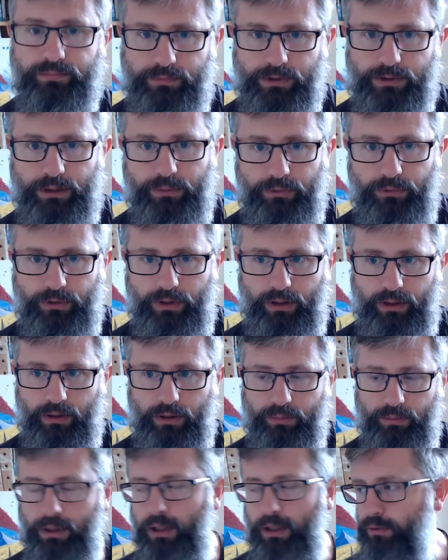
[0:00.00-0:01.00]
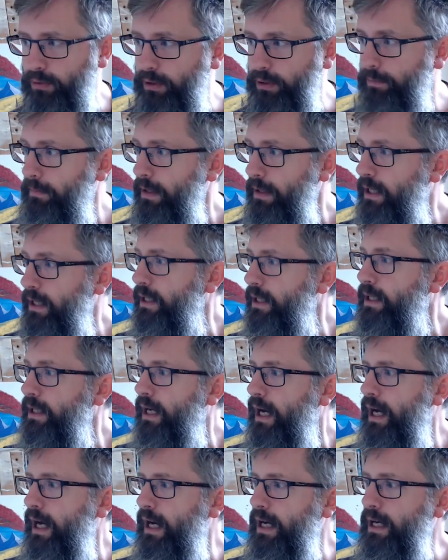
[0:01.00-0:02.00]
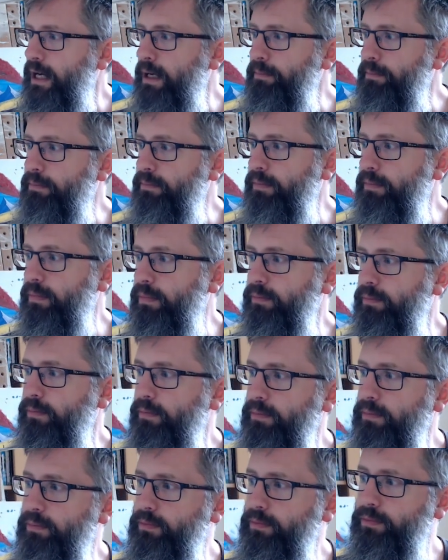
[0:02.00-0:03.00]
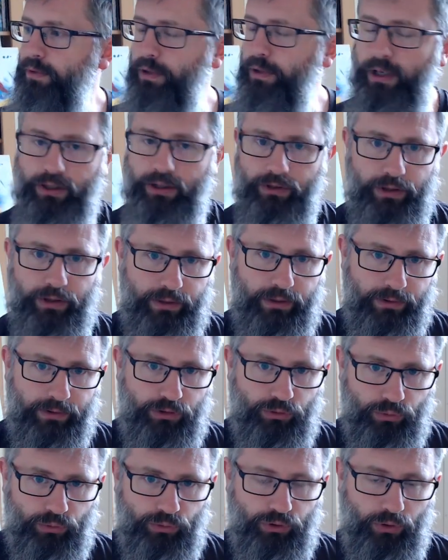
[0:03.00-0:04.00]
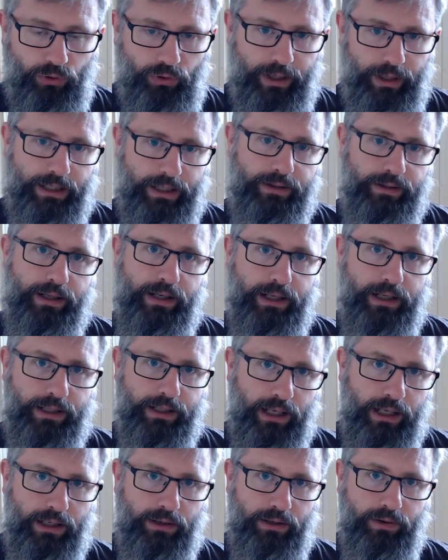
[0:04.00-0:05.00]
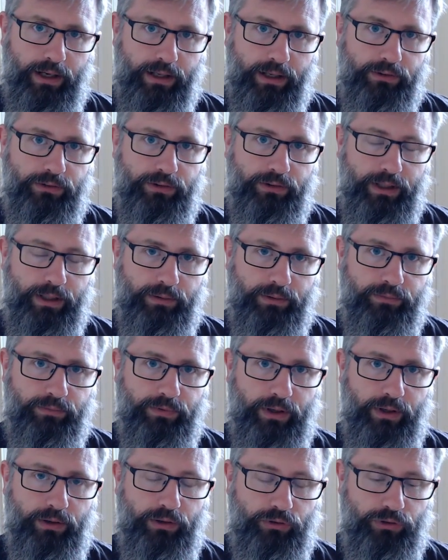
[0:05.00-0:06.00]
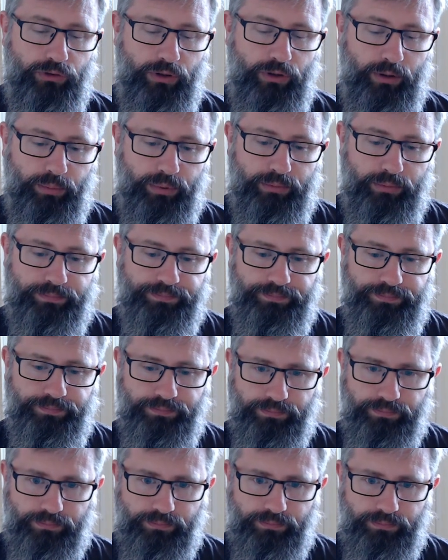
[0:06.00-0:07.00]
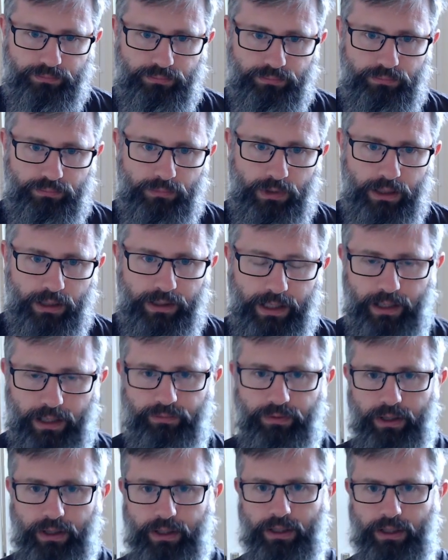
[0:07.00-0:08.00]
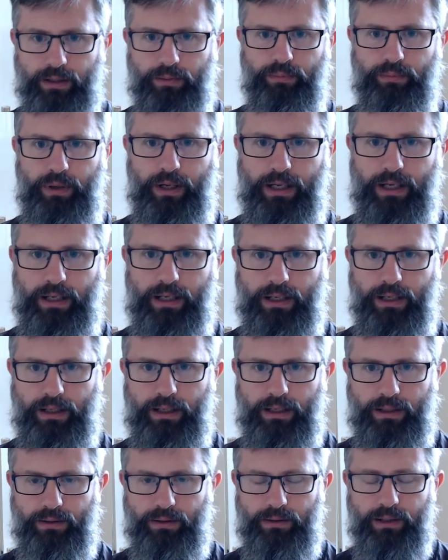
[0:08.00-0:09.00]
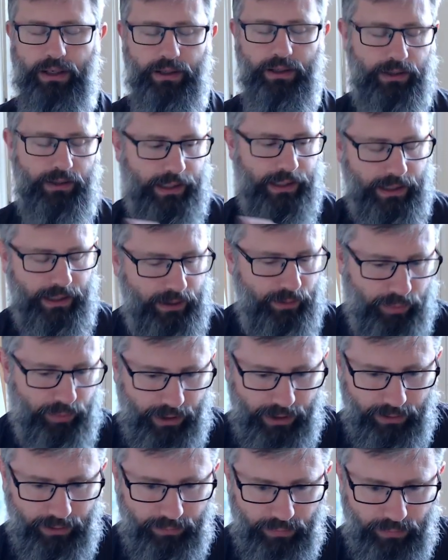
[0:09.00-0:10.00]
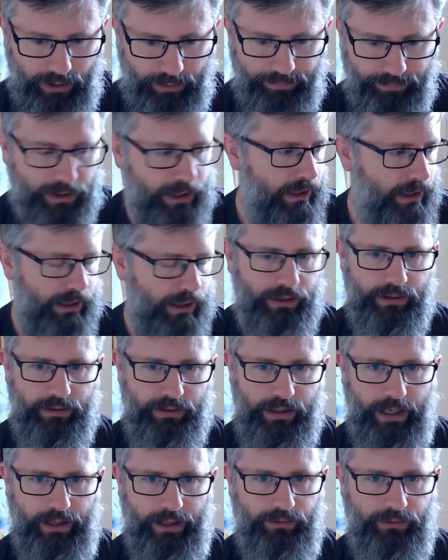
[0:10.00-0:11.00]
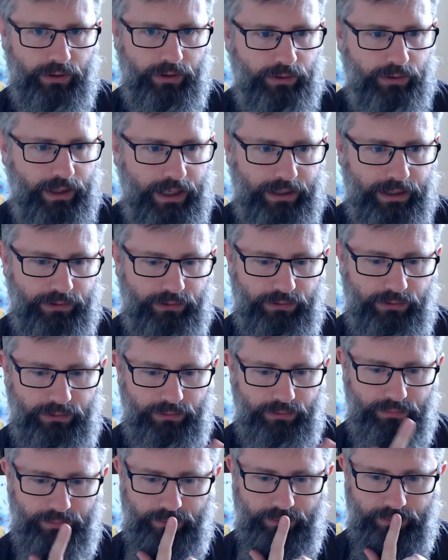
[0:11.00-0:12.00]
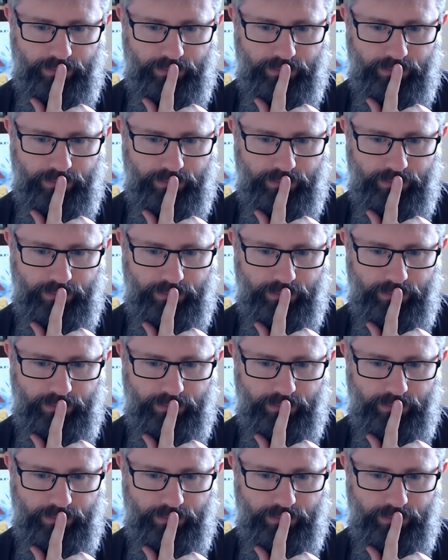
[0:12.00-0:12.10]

someone's car alarm. That's right. The original drawing, and then I colorized it in Photoshop. Now, if I compare, no, I can't compare. But yeah, so that's